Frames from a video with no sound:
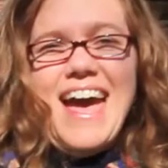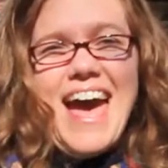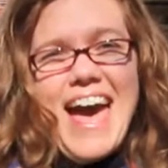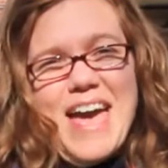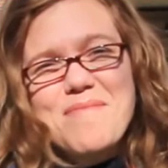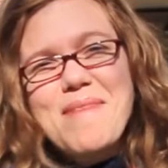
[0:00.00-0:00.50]

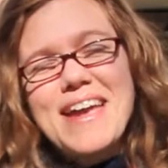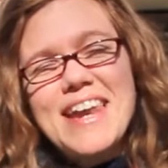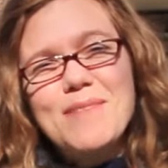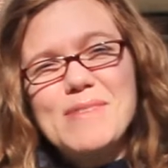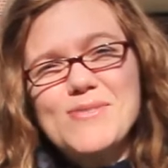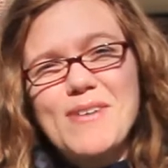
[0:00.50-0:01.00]
Hi, my
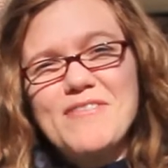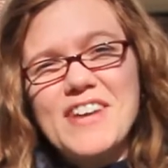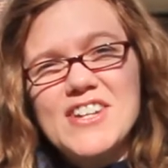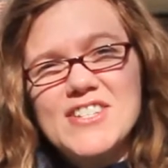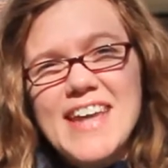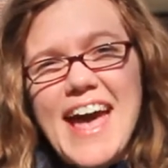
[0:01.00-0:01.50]
name is
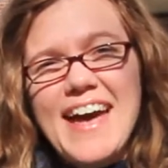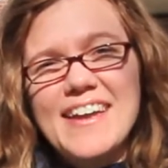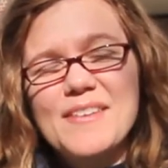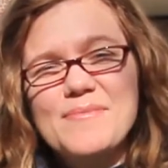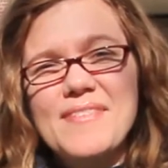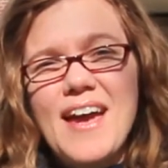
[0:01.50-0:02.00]
Rivka
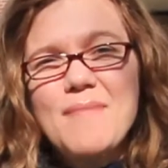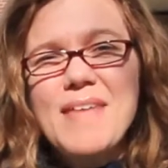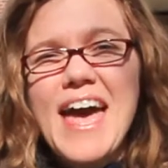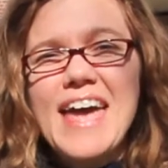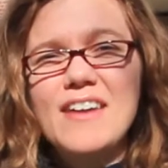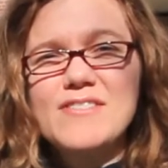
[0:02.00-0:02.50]
Shak. I'm the
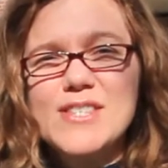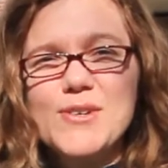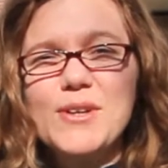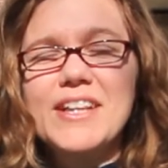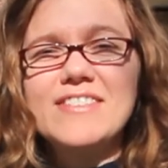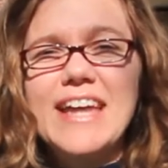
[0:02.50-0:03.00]
head of
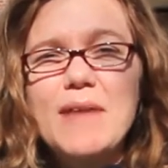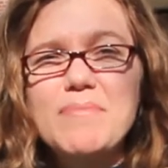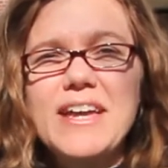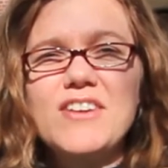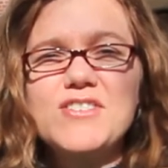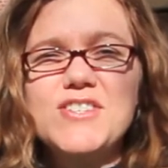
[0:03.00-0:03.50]
School of
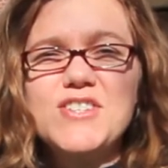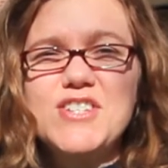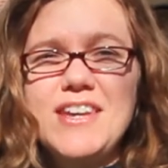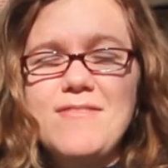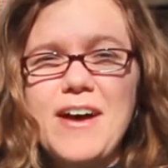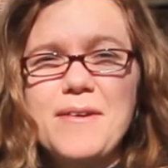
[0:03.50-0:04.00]
Lamplighters
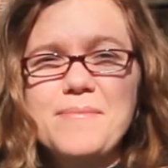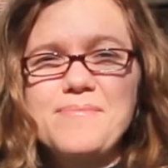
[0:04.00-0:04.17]
Yeshiva.